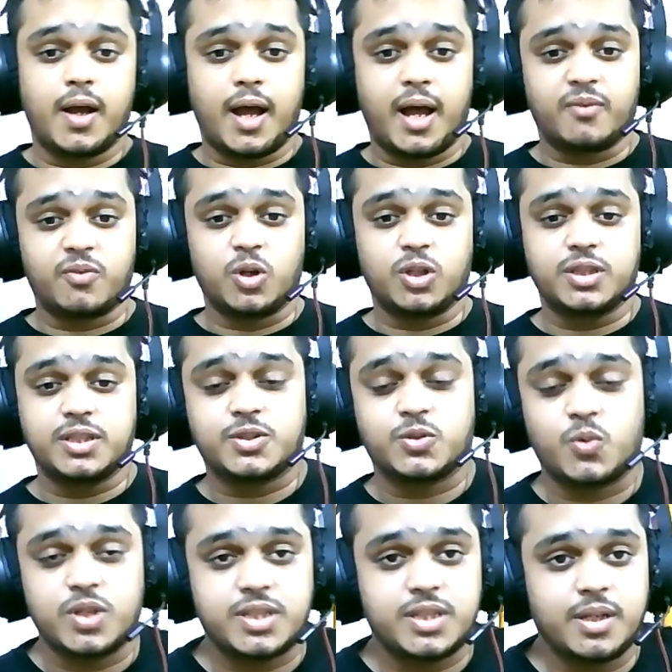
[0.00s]
I've got this
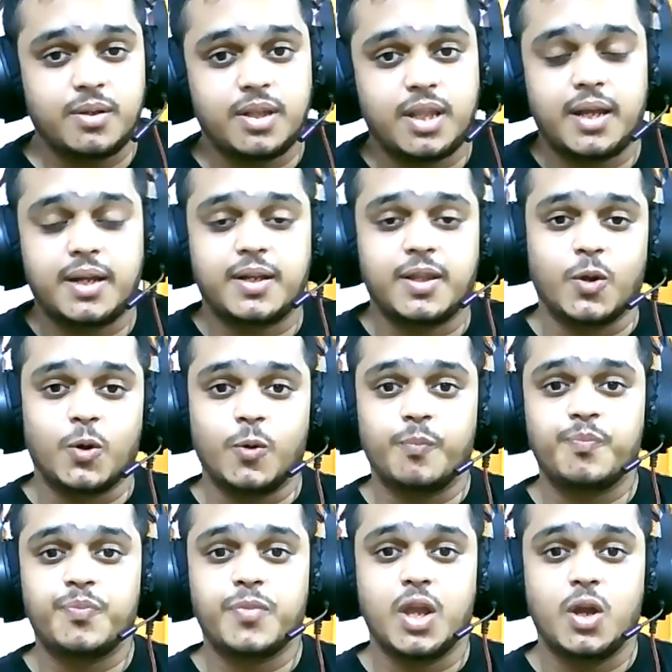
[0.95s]
question that, you
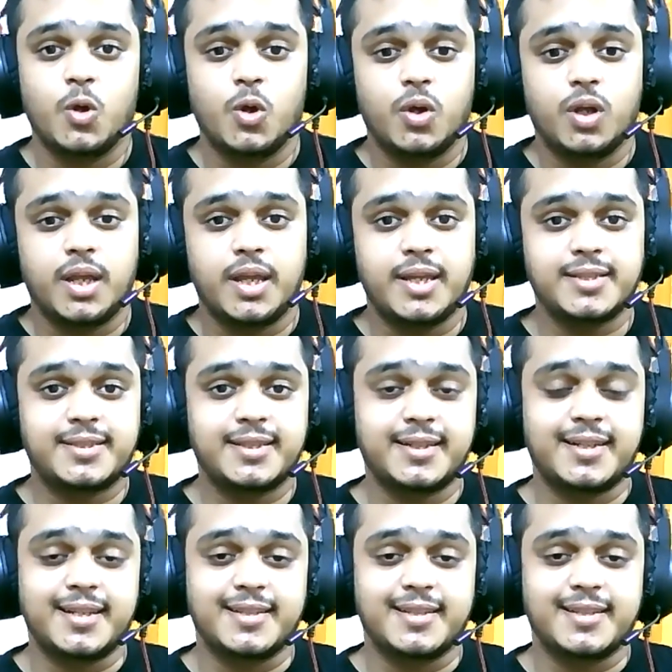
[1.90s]
know, is it